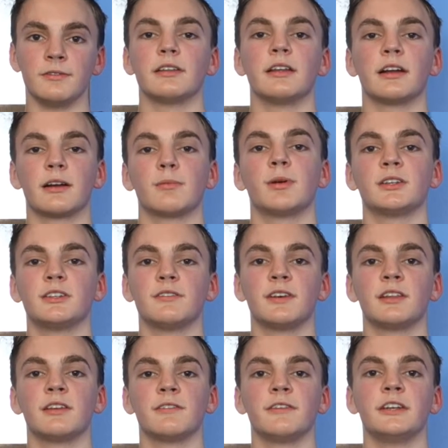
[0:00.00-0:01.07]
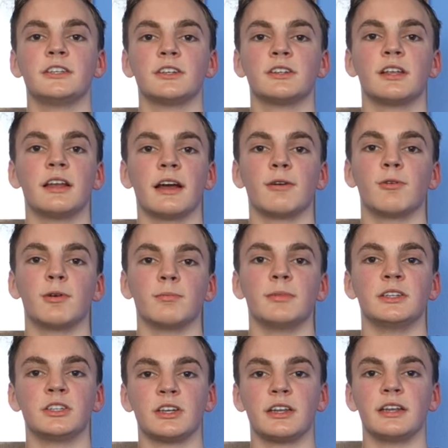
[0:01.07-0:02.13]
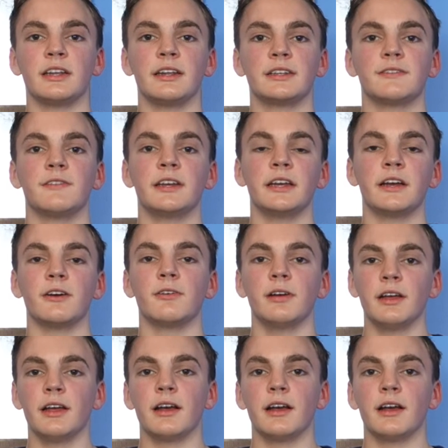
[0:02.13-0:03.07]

There are a bunch of other features that I won't mention in this video,